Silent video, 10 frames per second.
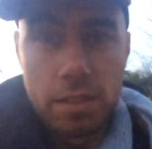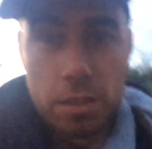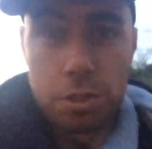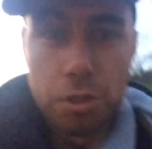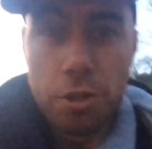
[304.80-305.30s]
to the
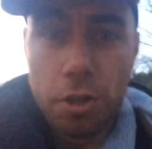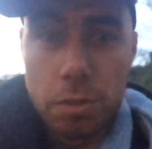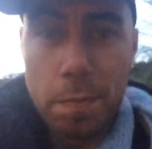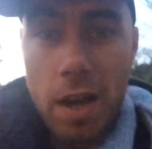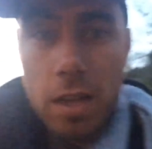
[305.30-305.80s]

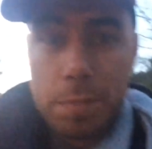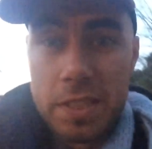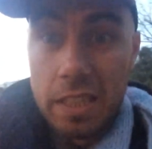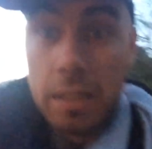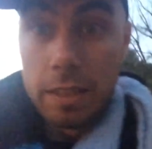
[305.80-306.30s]
Studios park,
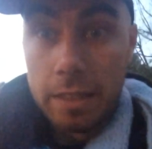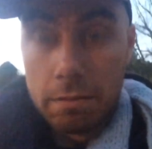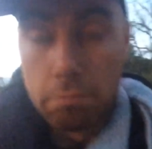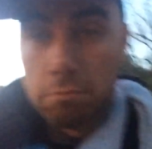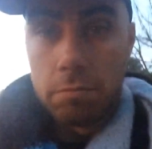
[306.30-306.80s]
particularly
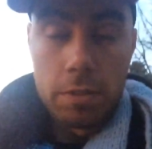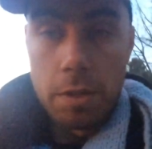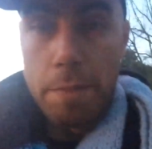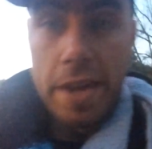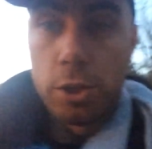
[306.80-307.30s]

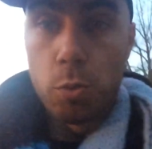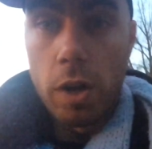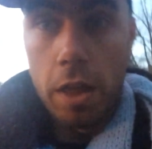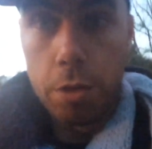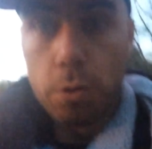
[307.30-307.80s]
compared to
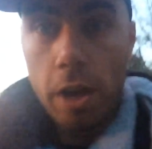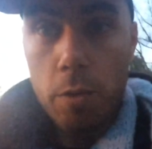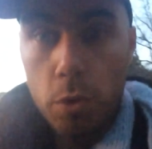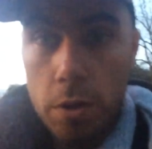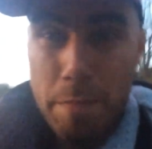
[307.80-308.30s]
what I thought I
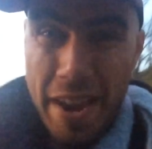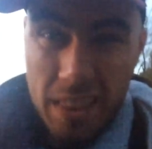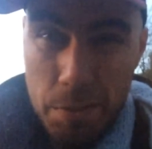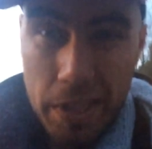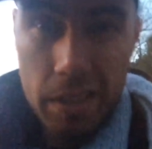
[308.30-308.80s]
would,
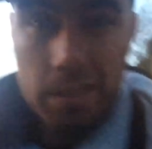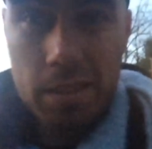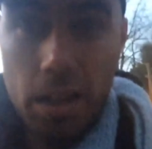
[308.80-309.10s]
mainly because